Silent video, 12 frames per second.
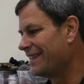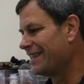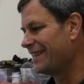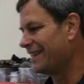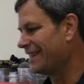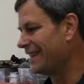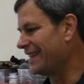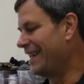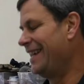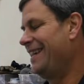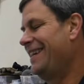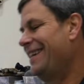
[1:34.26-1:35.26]
So gears don't
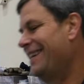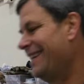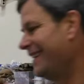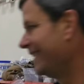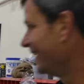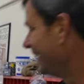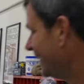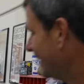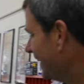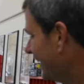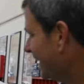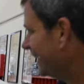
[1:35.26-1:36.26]
like
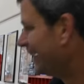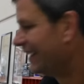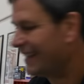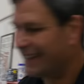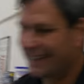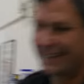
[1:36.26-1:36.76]
electric motors don't like